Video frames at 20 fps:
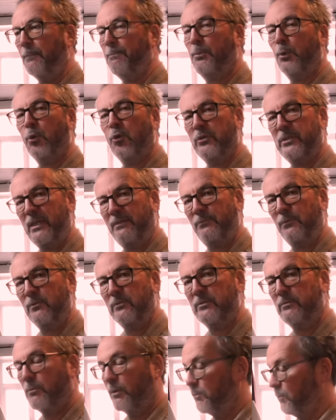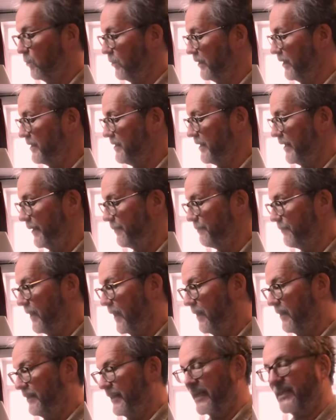Poor devils, what more can I say?
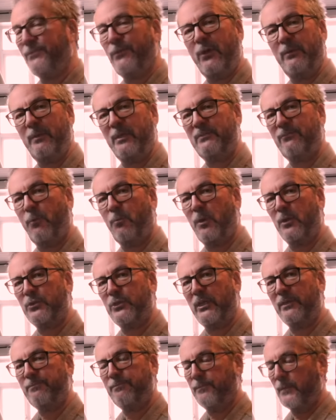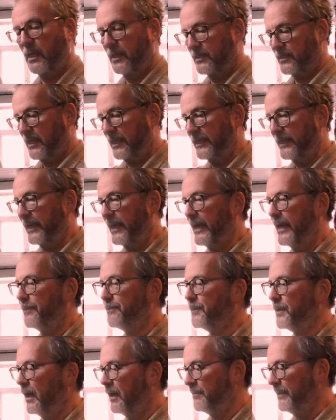Thanks very much for watching. Take
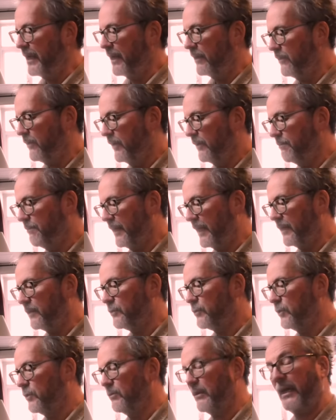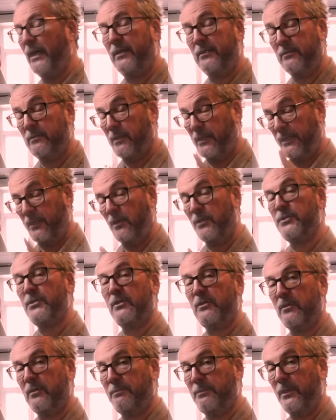care. I'm now going back to, and in
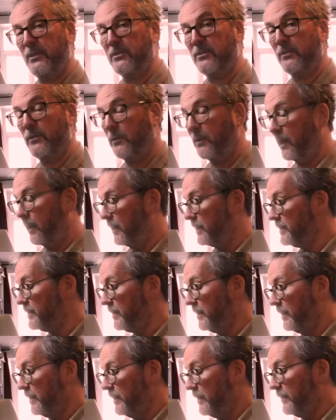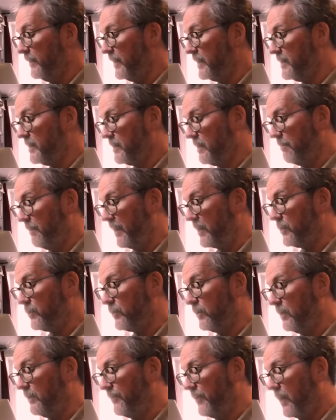answer to the person who asked, this is a
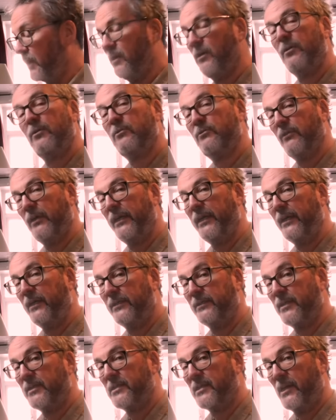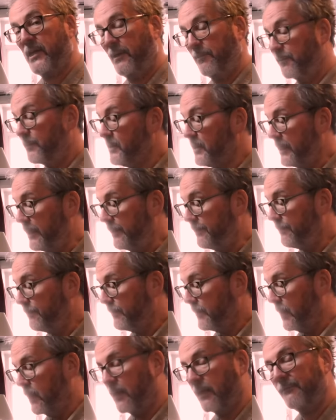mixture of Earl Grey and Assam tea,
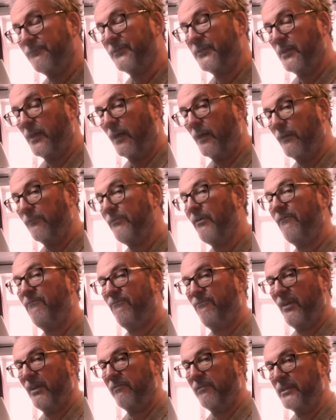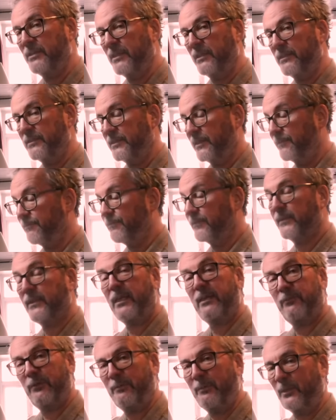half and half, very tasty.
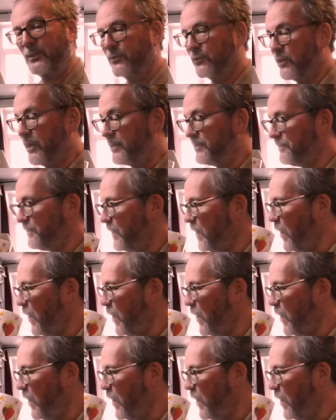Thank you very much. Cheers.